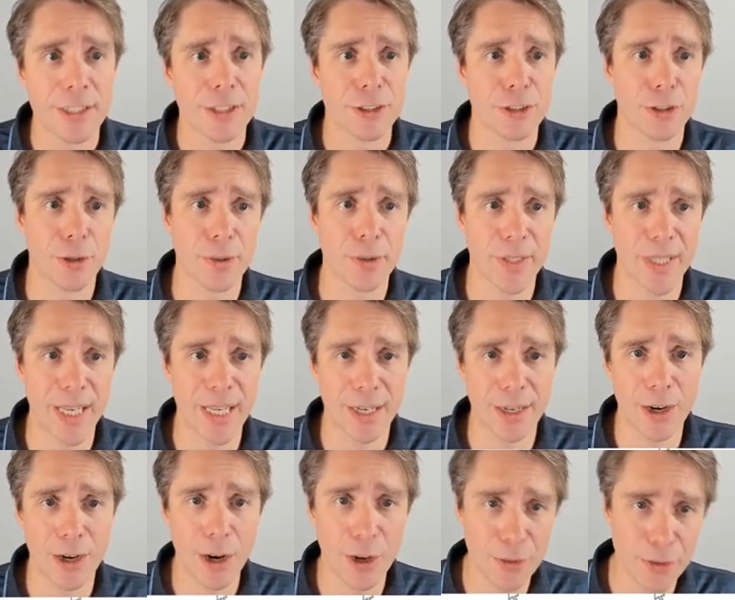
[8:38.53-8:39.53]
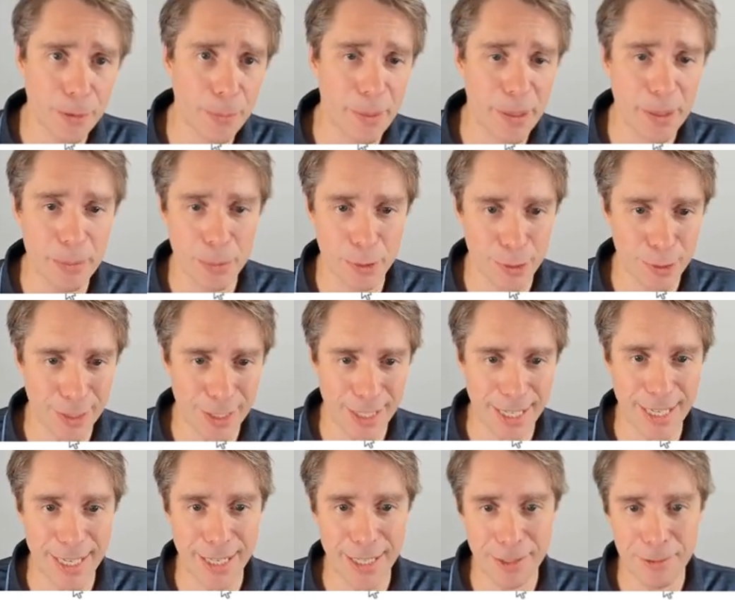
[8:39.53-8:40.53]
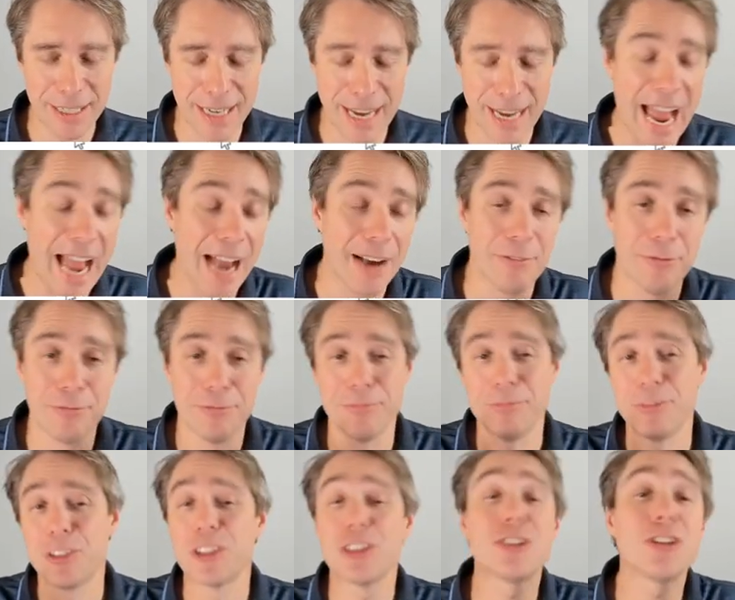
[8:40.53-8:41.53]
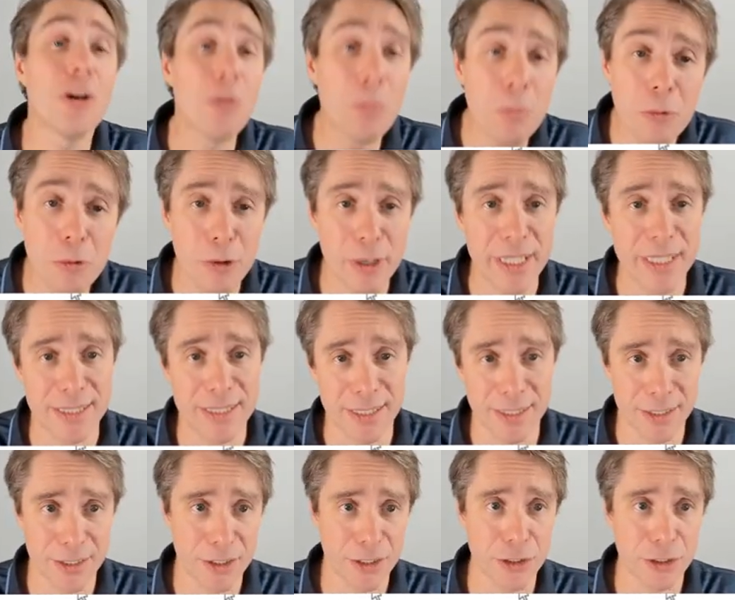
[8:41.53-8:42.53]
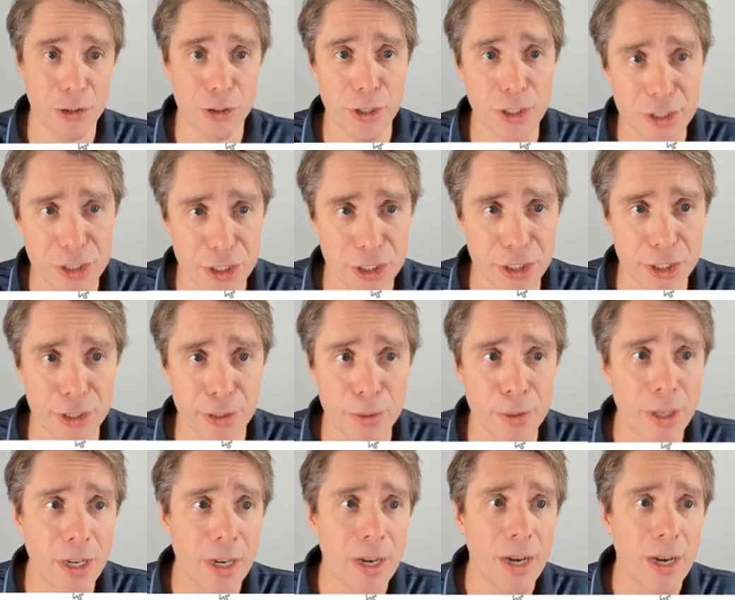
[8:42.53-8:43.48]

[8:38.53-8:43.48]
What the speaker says: so that other people can have some reason to trust you.